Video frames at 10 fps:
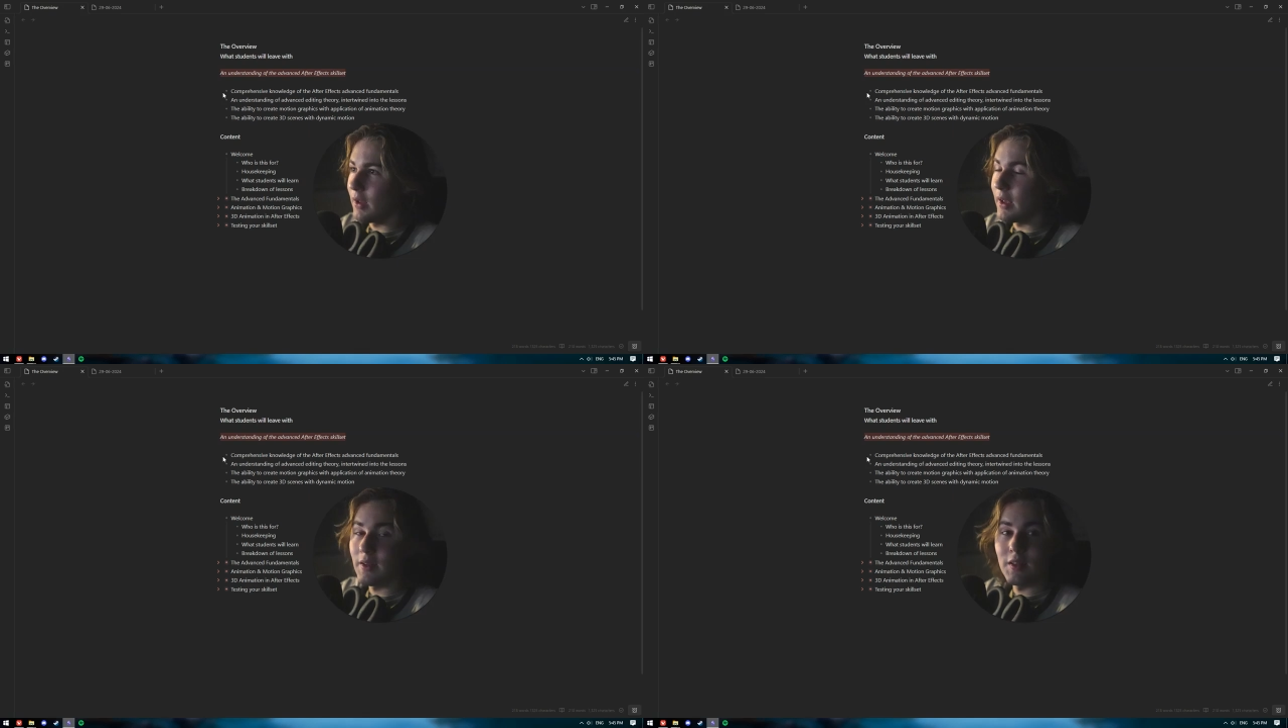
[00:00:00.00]

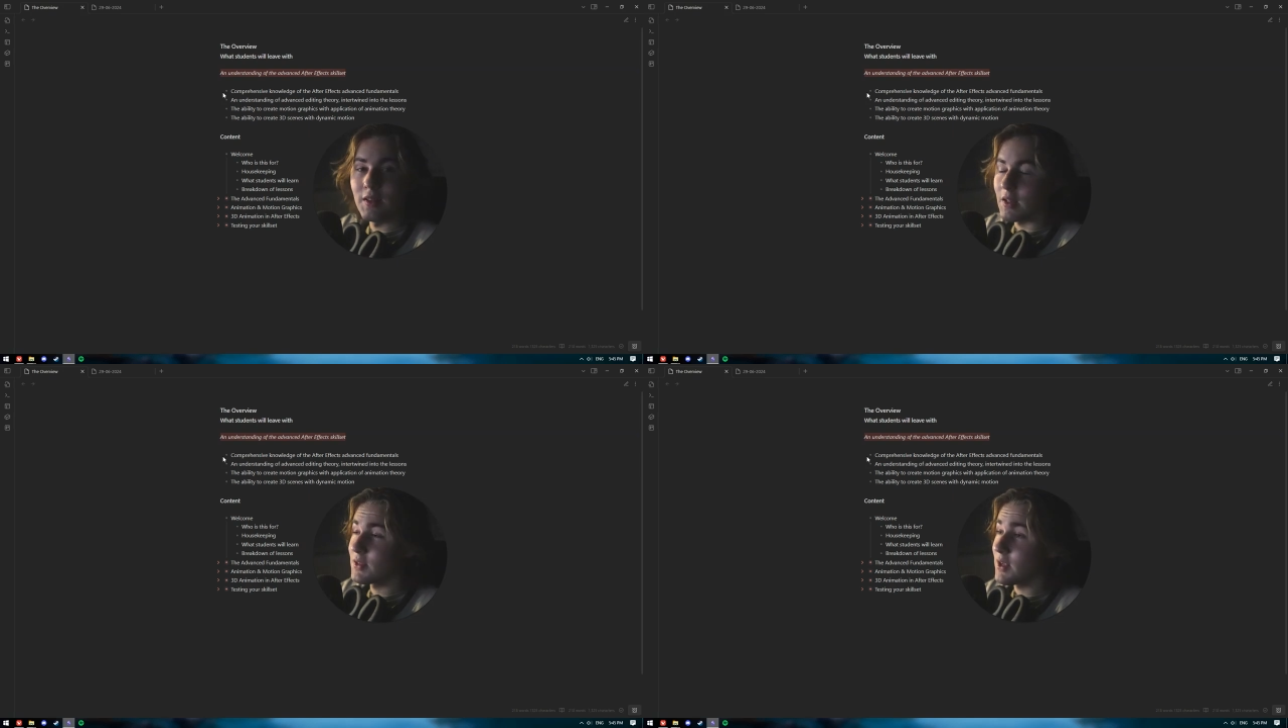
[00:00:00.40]
And in
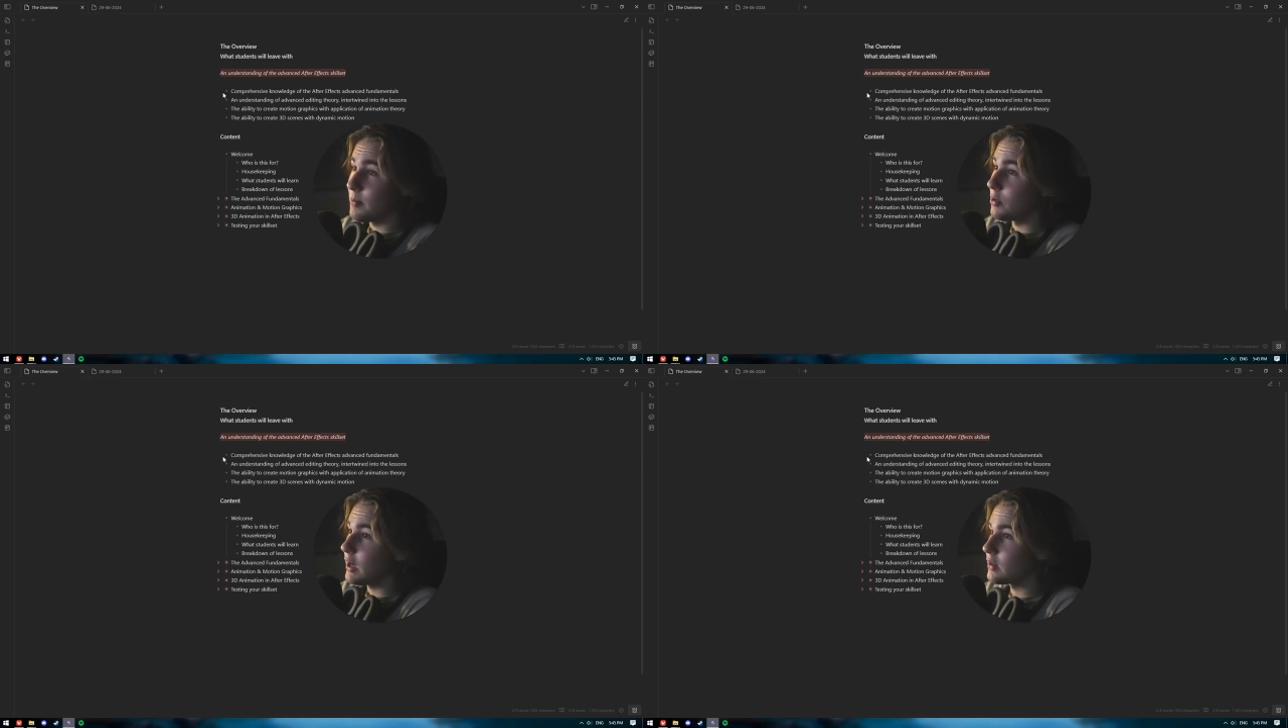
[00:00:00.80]
that same
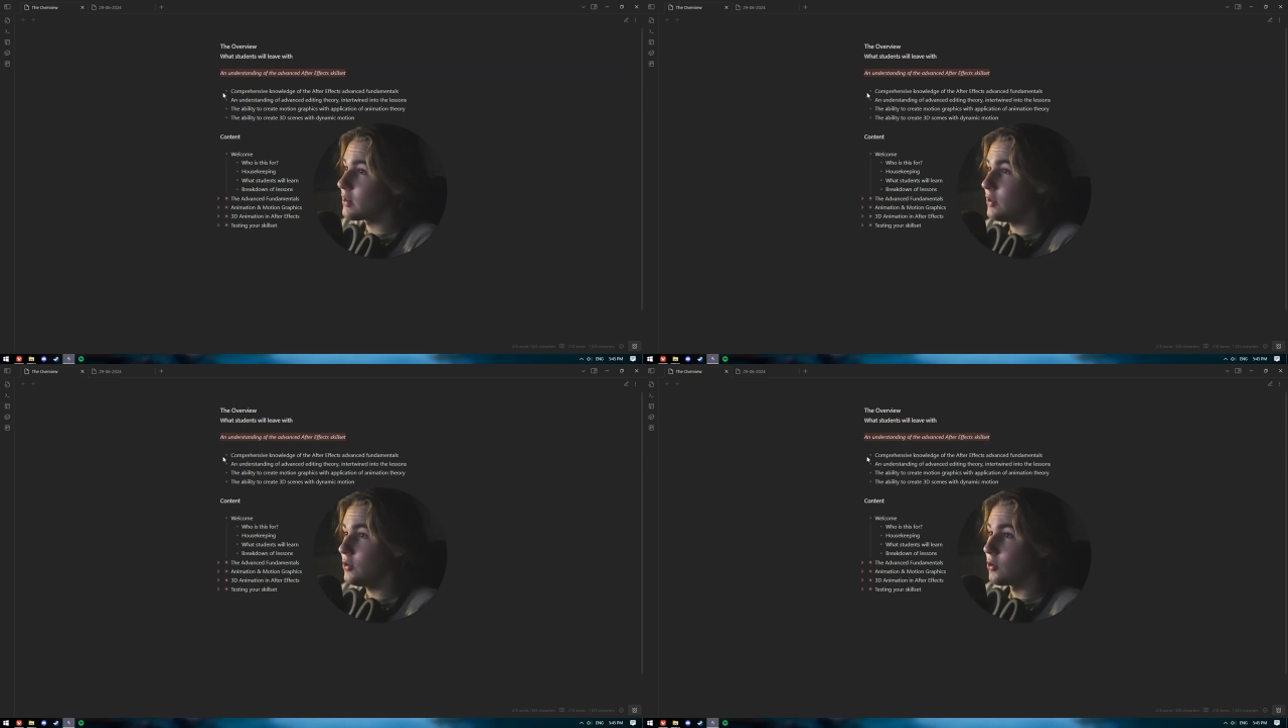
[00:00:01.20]
breath,
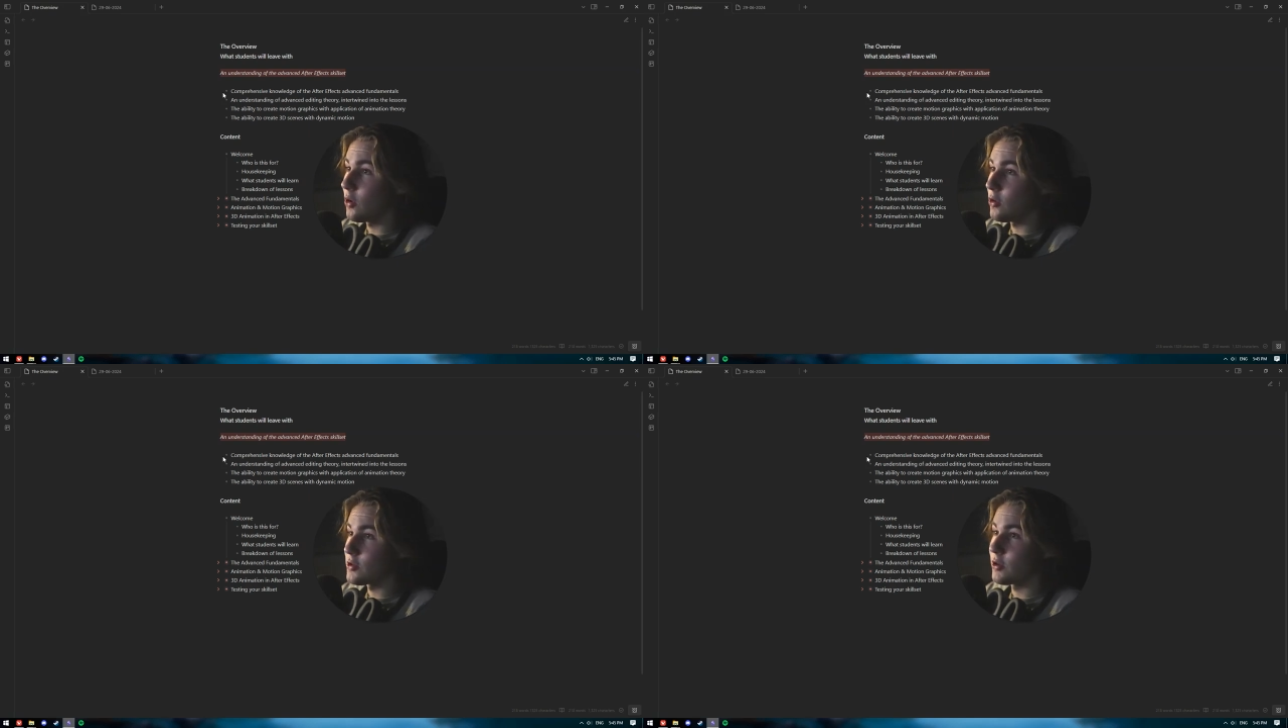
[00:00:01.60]
you're
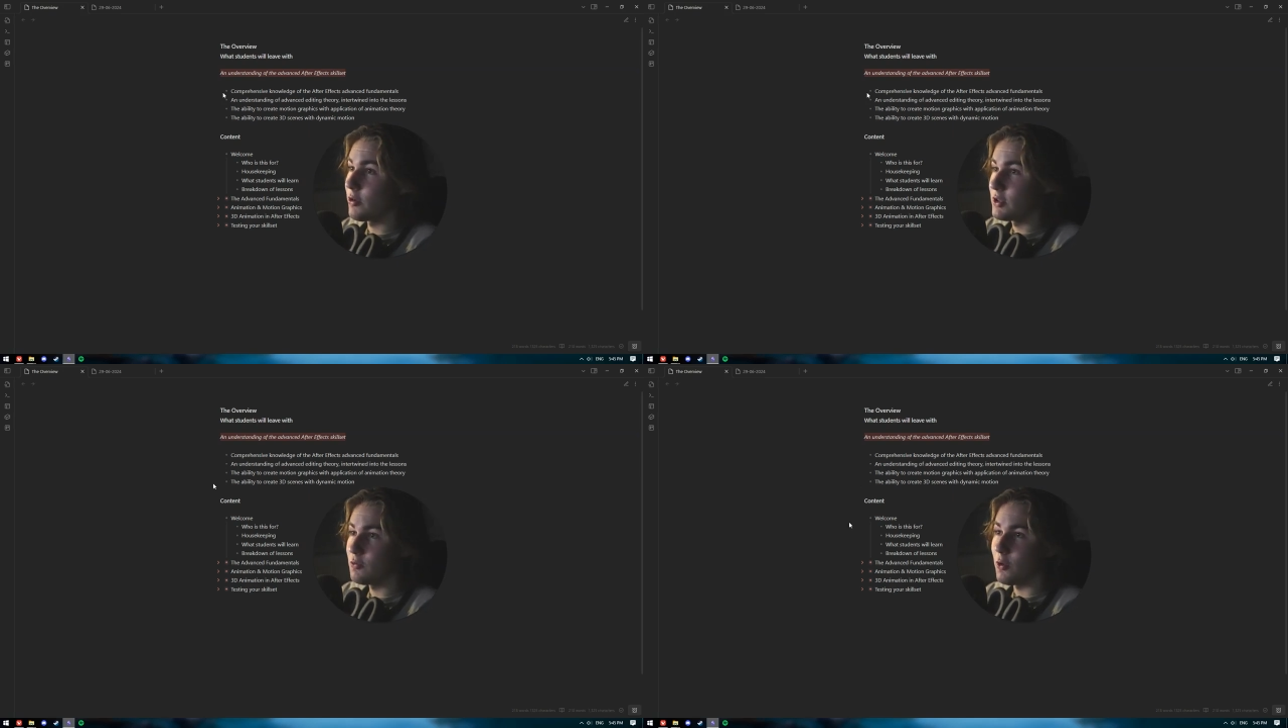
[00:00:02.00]
also
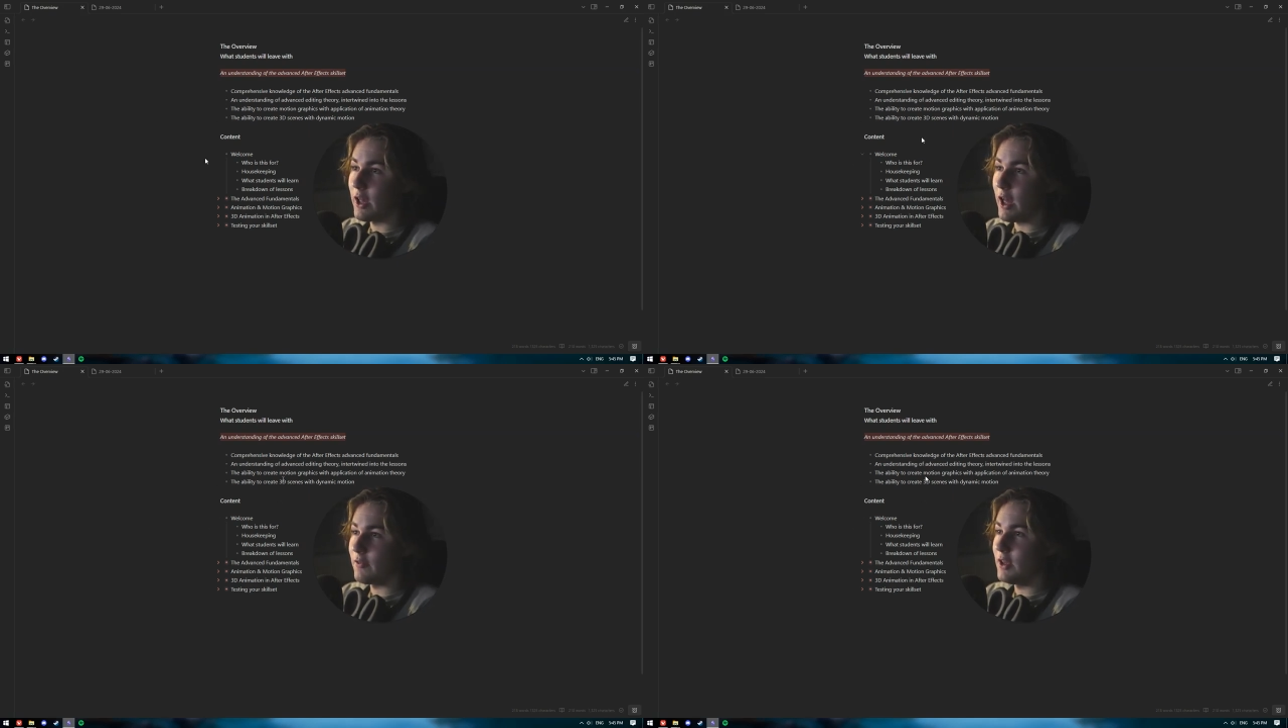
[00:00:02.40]
going to walk
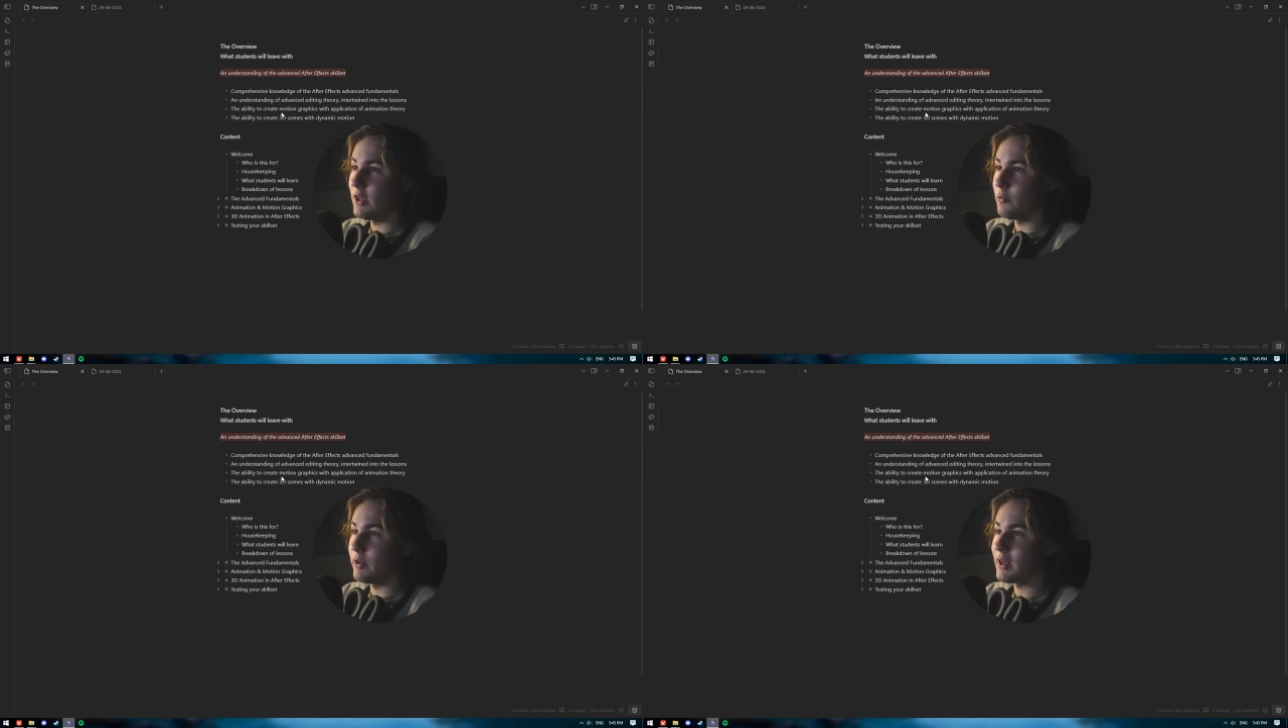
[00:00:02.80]
out of here
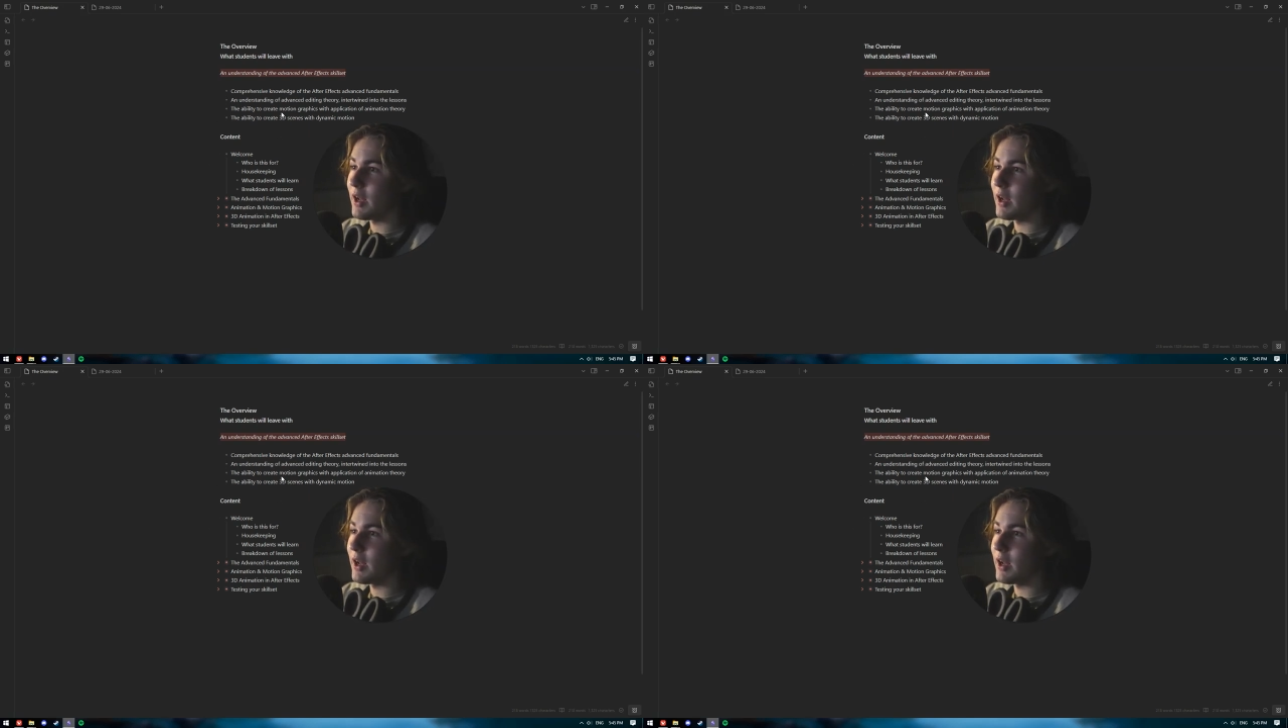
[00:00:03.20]
with an